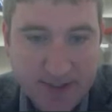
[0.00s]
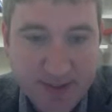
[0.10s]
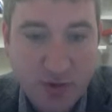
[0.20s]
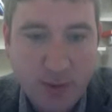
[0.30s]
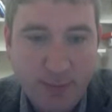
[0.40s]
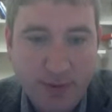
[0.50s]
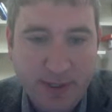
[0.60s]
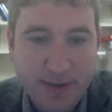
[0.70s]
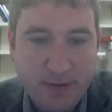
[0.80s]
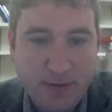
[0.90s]
the triple
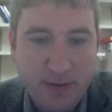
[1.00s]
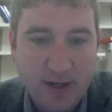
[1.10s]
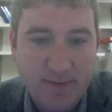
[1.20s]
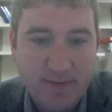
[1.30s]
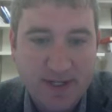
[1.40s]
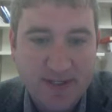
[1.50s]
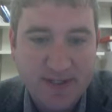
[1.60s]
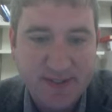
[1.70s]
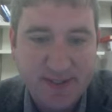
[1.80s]
integral of the density.